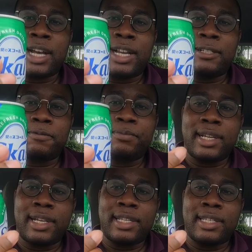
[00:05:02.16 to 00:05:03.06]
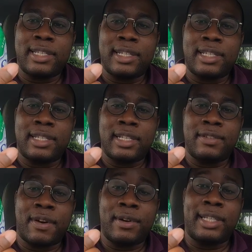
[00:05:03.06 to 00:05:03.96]
not It's it's
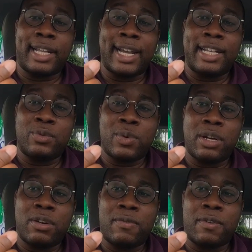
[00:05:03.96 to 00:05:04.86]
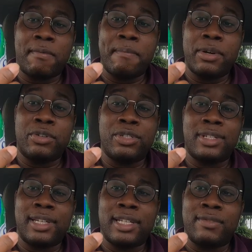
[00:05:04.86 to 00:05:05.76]
it's very light as well. For a milk
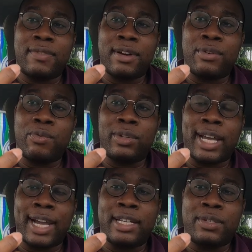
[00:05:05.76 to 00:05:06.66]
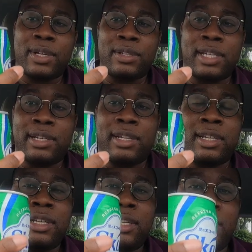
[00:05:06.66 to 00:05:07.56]
drink, it's very light as well. You can
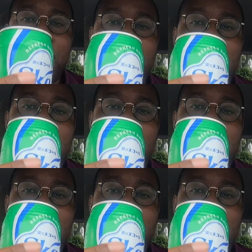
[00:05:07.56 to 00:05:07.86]
you